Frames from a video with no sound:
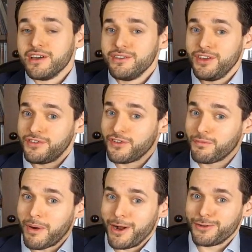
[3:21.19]
This is
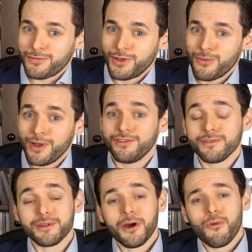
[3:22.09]
part of the
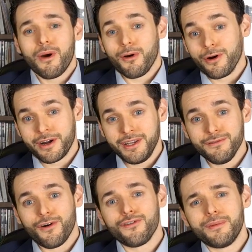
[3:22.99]
reason why organ
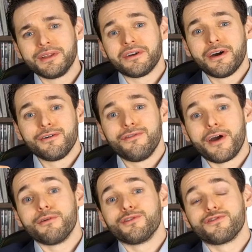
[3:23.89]
involvement
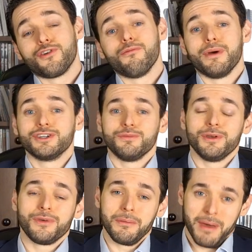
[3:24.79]
varies so much
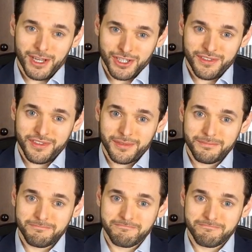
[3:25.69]
between patients.